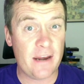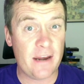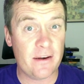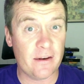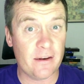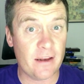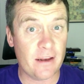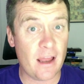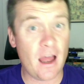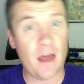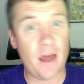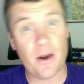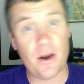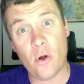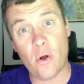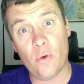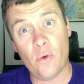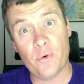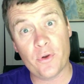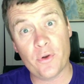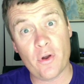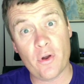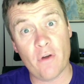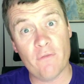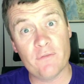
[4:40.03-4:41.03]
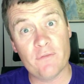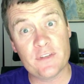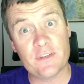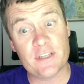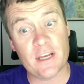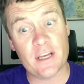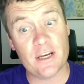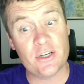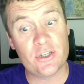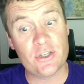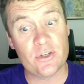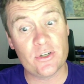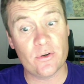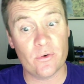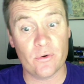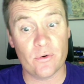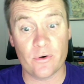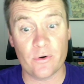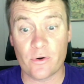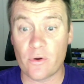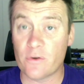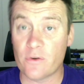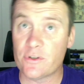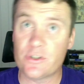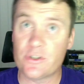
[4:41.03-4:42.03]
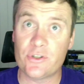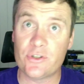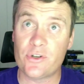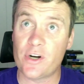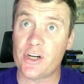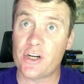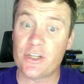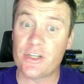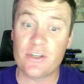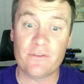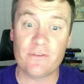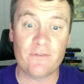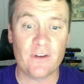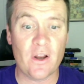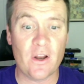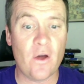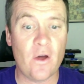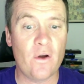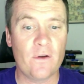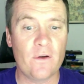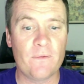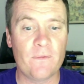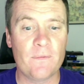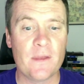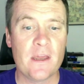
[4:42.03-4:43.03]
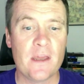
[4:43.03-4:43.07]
and can't hold a conversation or a concentration for long,